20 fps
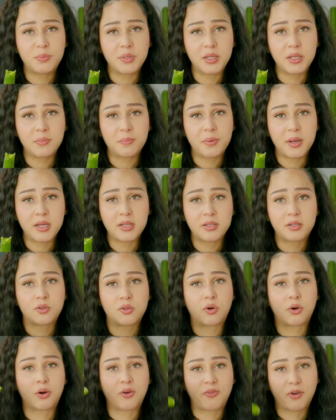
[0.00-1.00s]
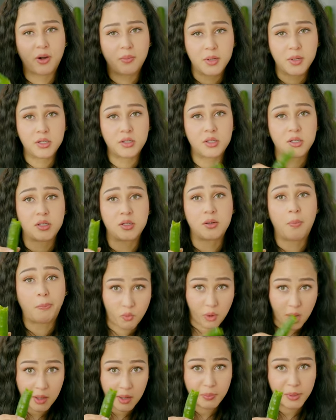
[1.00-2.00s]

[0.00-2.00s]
bean paste or fermented red